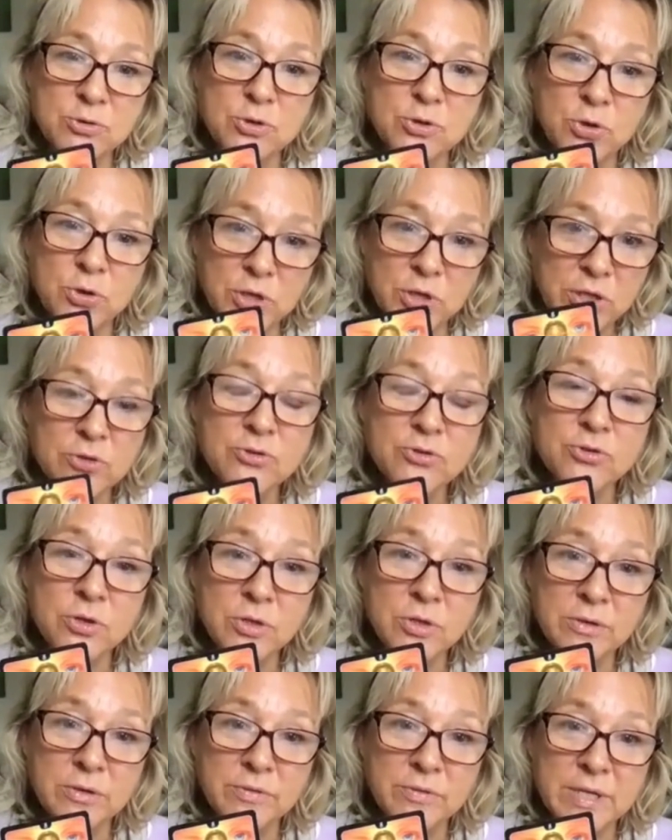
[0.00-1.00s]
you're not in
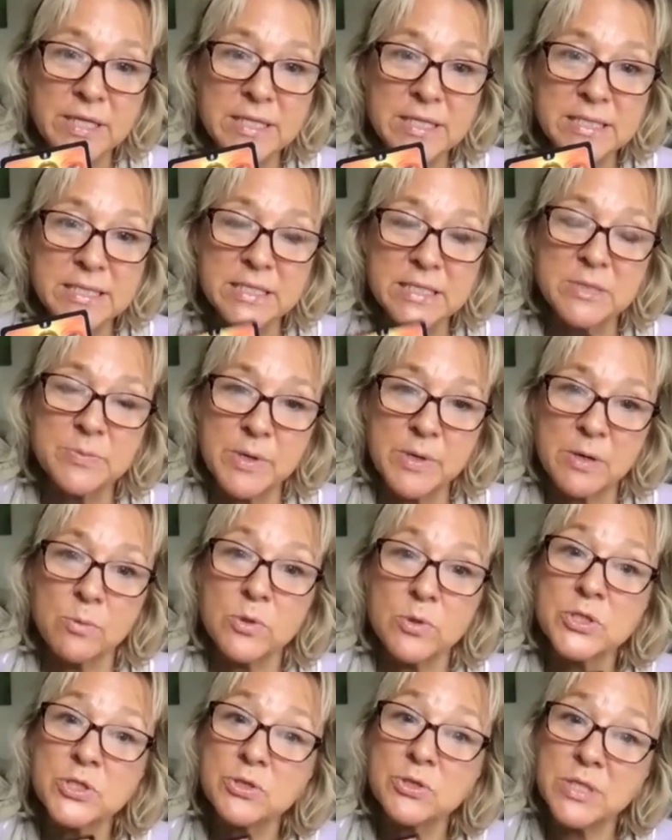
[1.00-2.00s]
control of this, and Spirit
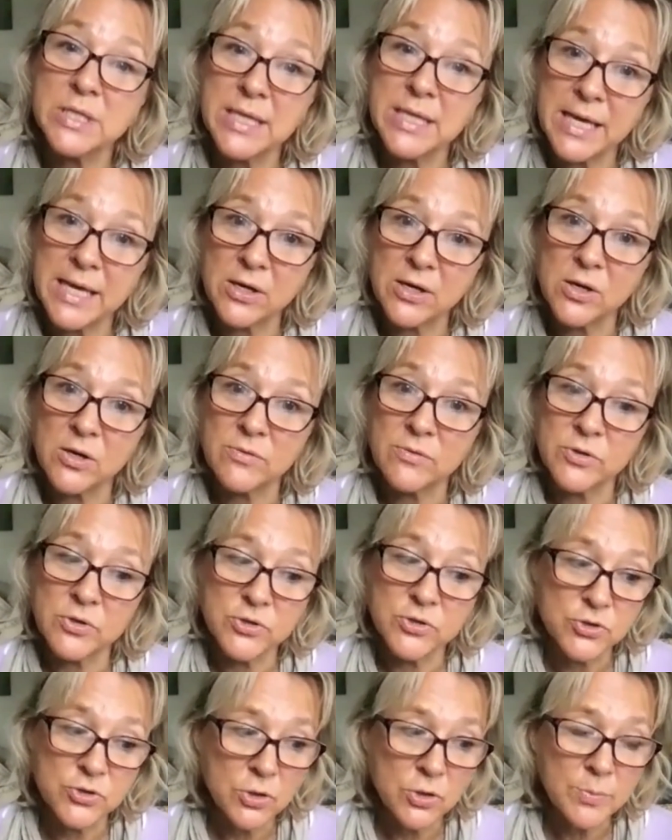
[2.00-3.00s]
wants you to let go of
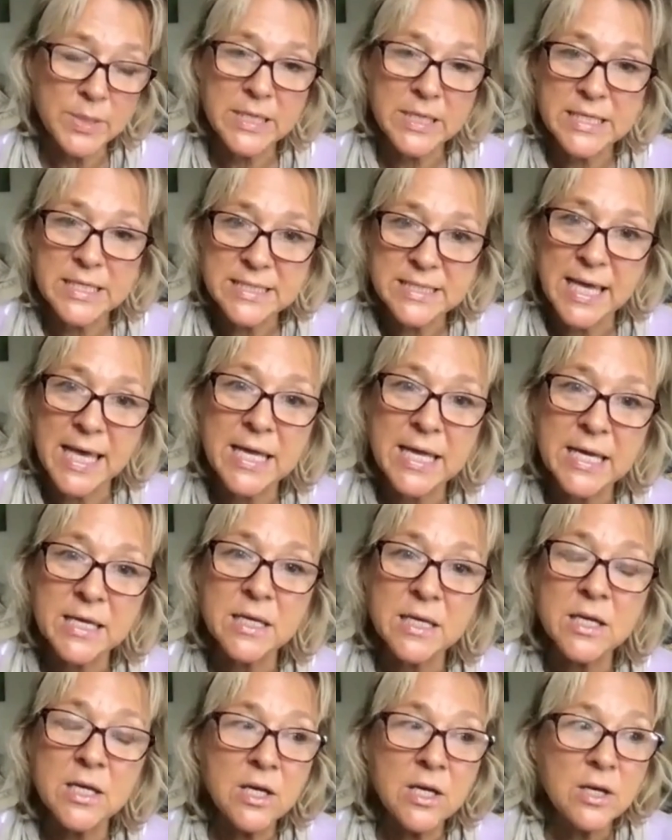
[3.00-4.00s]
control, because then
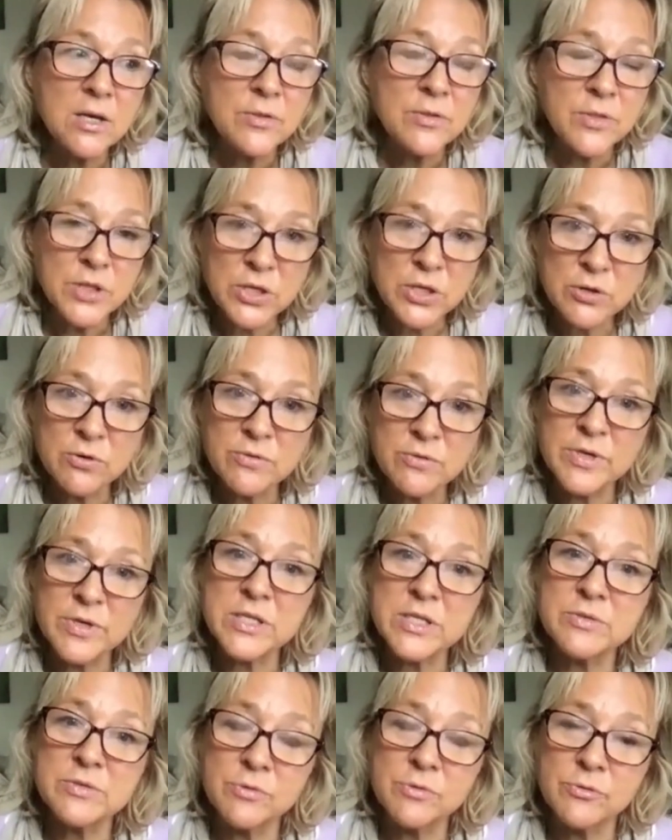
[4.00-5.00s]
the
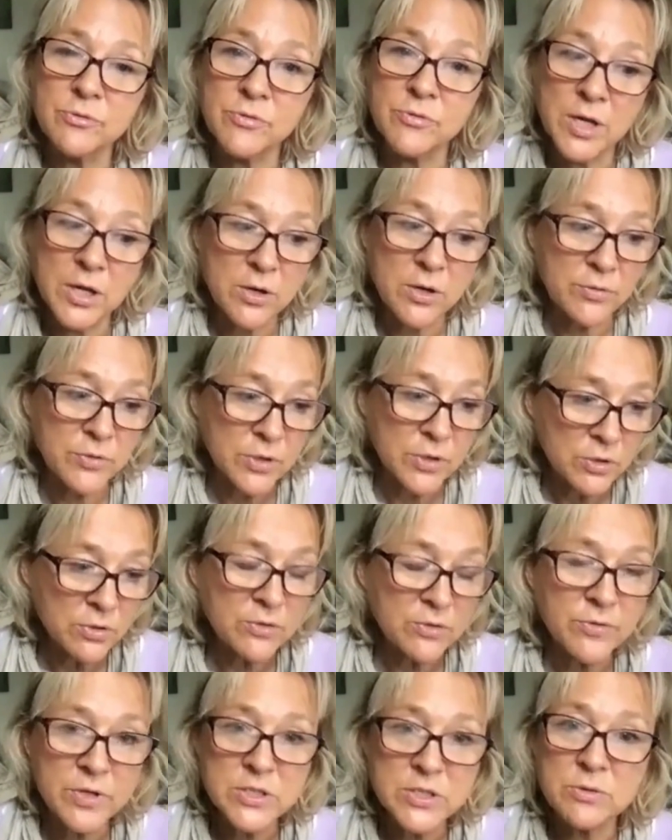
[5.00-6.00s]
universal flow, the
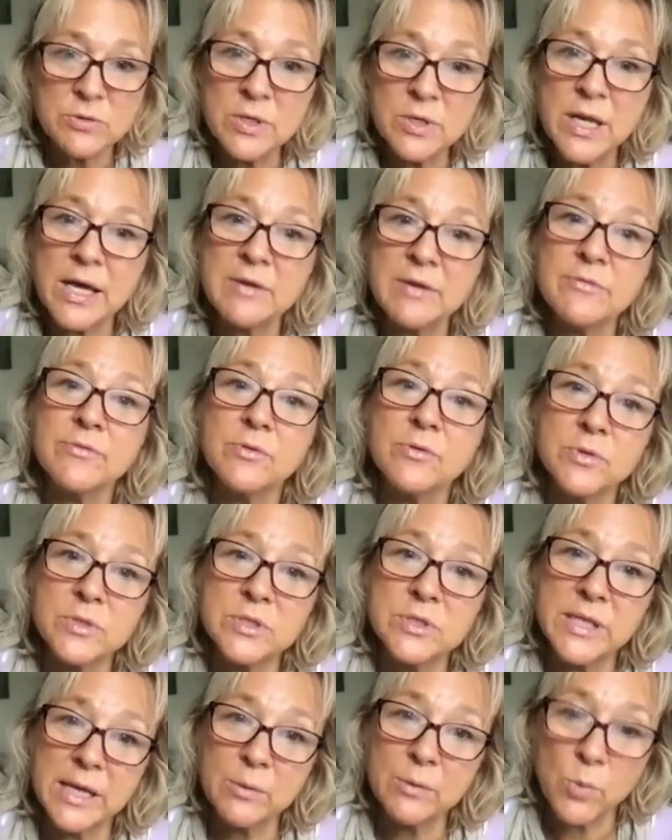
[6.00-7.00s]
universal life
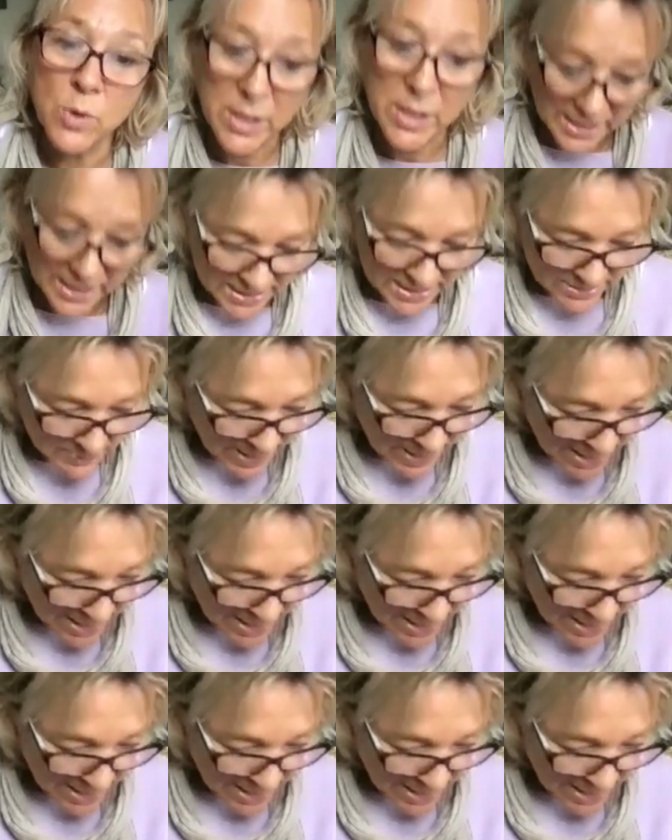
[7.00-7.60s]
force can work its